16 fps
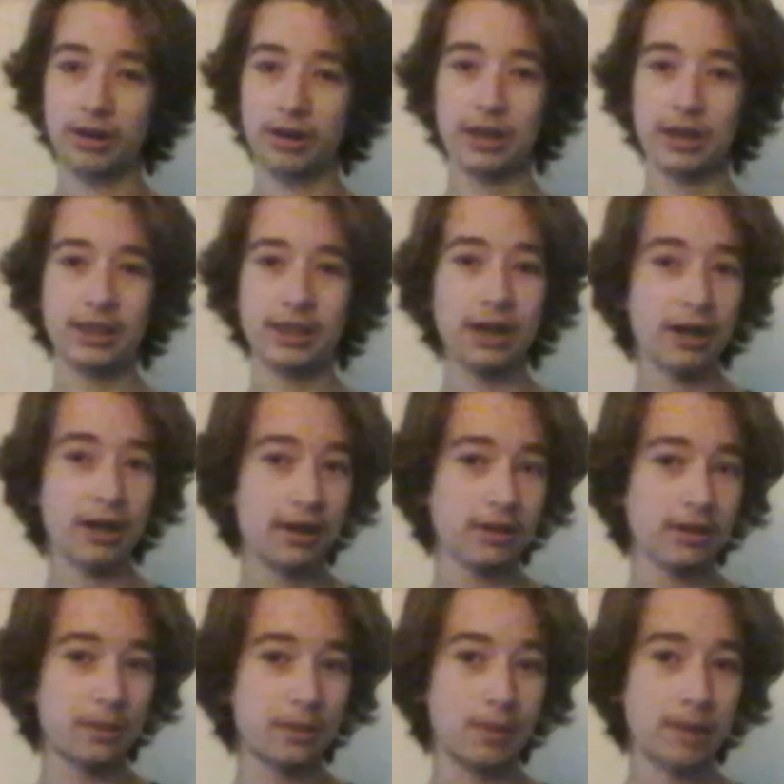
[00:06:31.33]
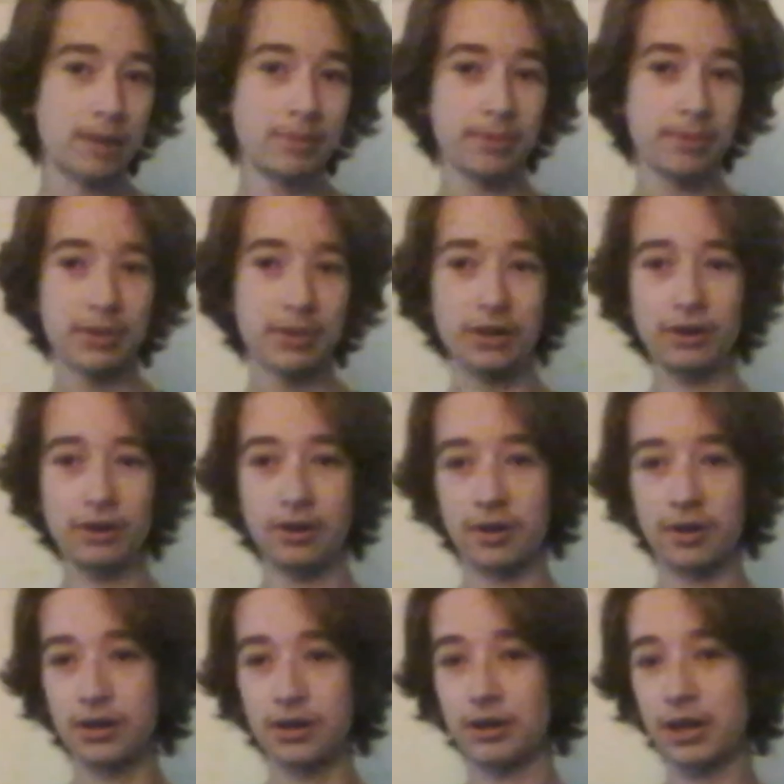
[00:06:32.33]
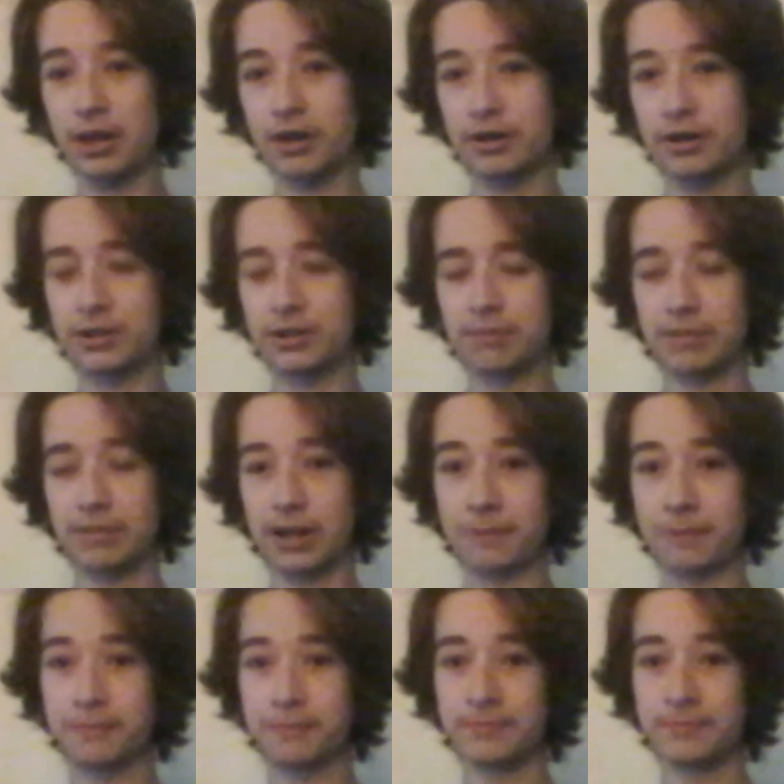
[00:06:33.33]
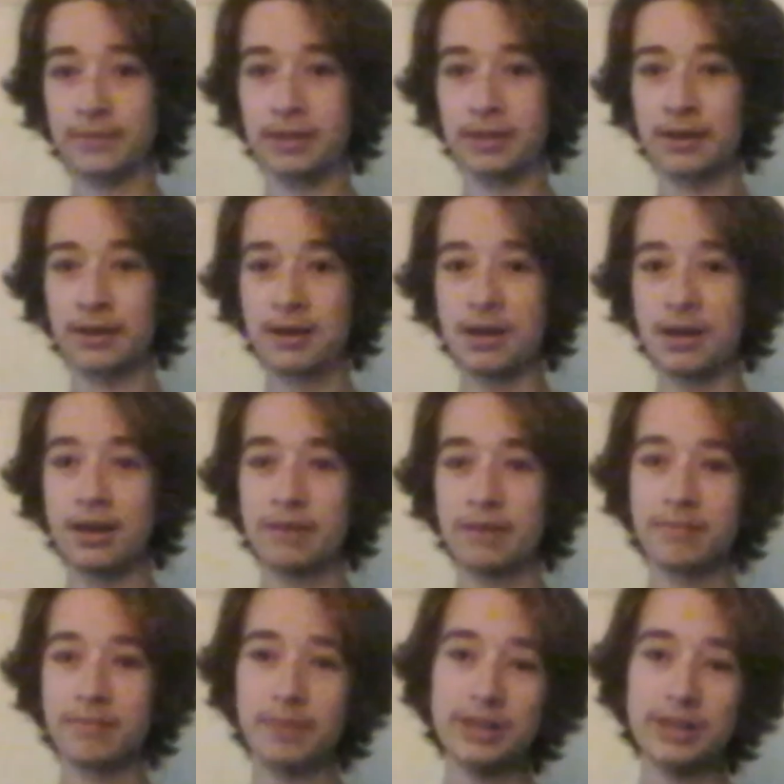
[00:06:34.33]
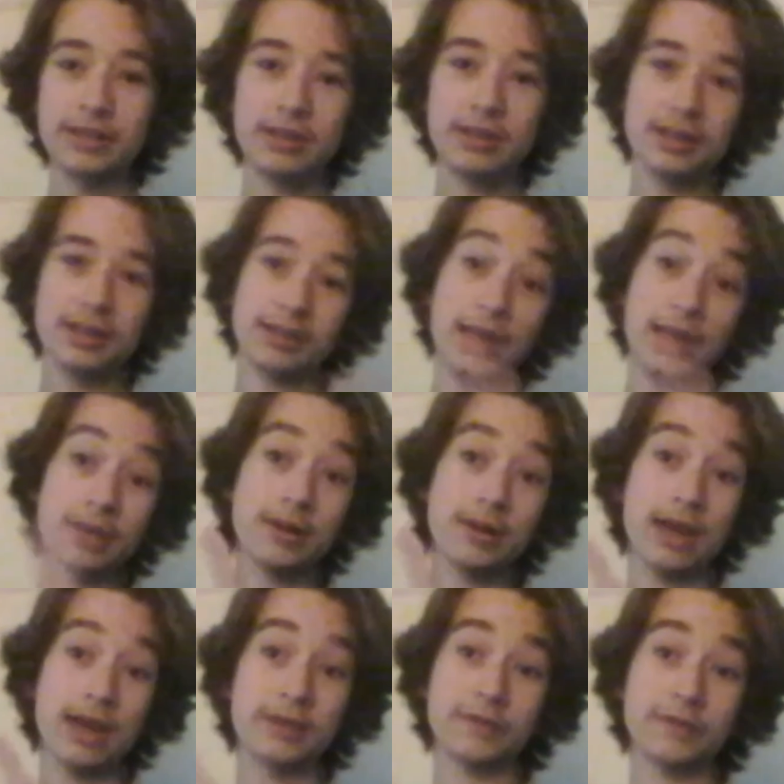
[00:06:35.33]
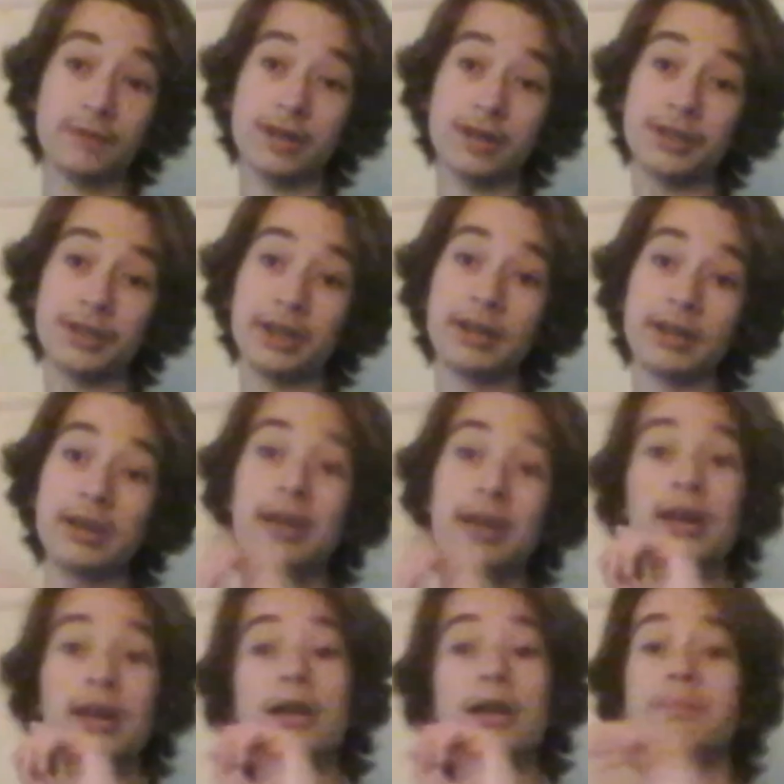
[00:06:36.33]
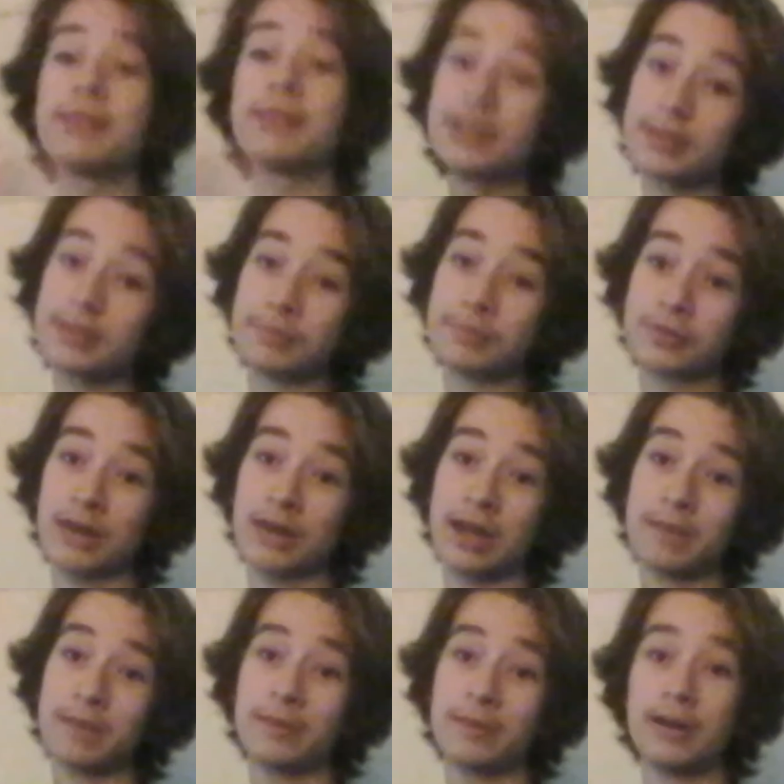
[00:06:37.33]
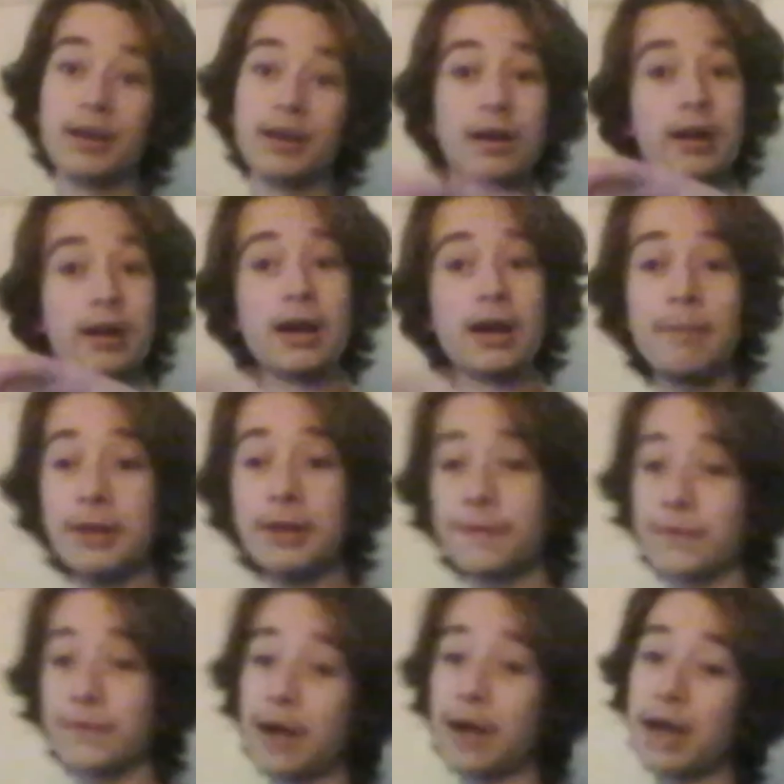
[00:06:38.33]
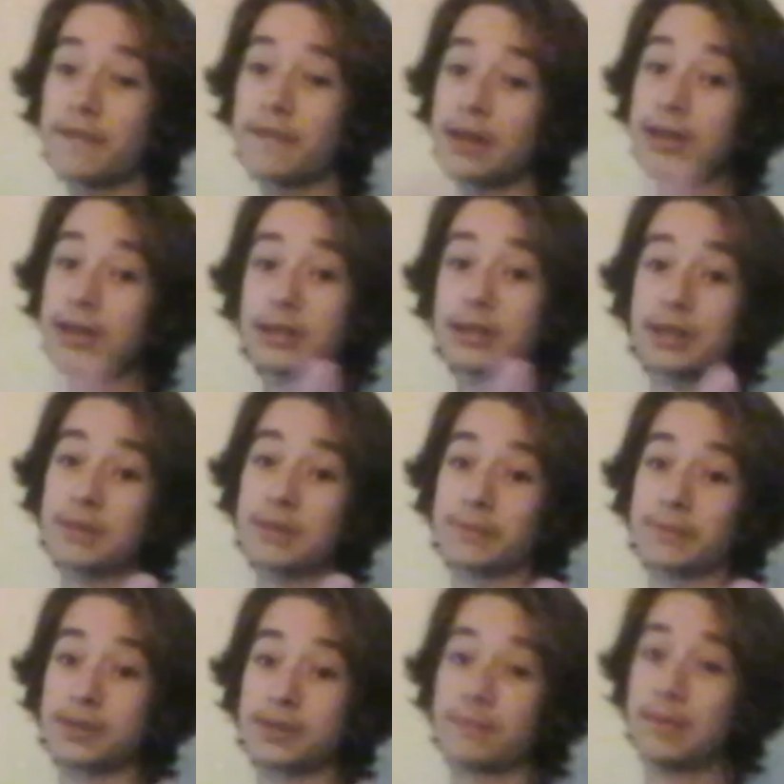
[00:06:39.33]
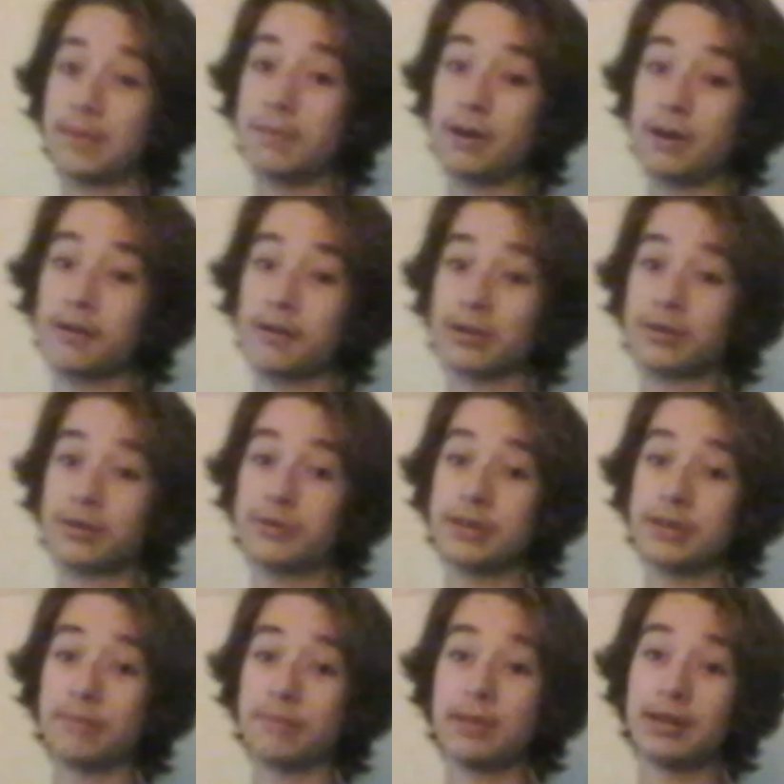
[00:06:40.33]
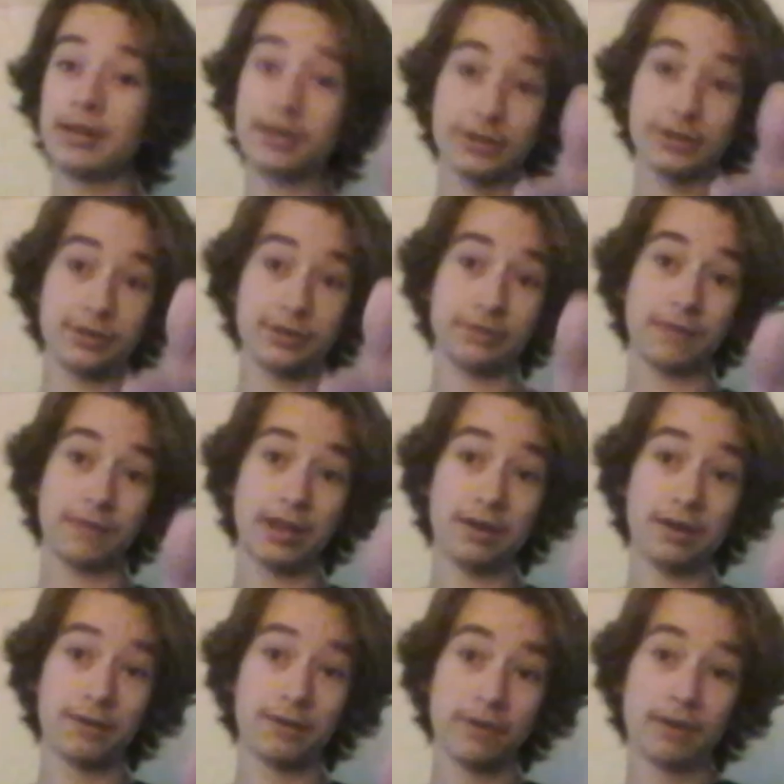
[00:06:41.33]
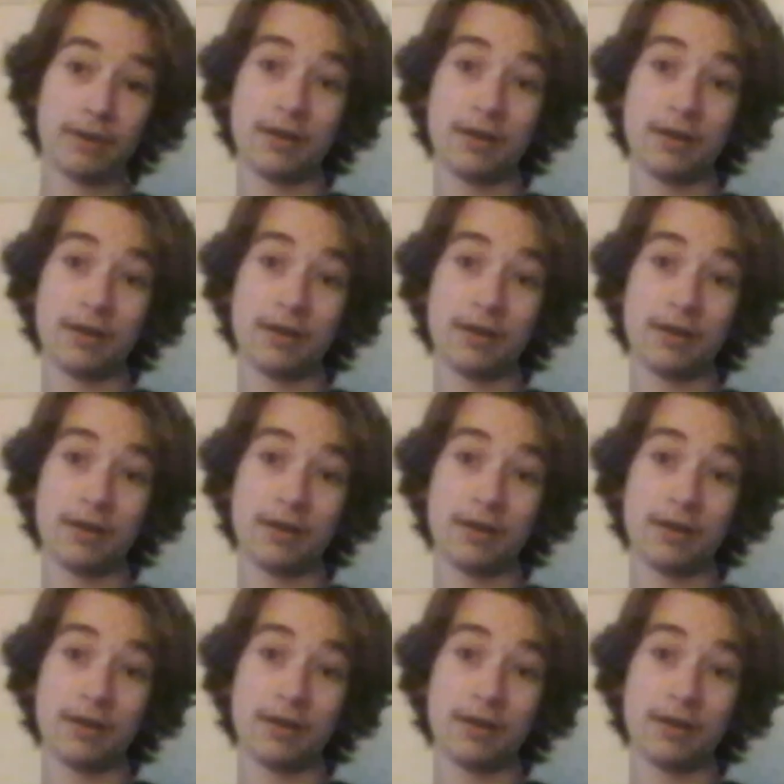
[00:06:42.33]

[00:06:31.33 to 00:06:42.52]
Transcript: Or I think they'll pop up here and here or something. But basically, thank you guys for watching. Please subscribe. Comment if you have any tips, and maybe I'll include them in next year's video.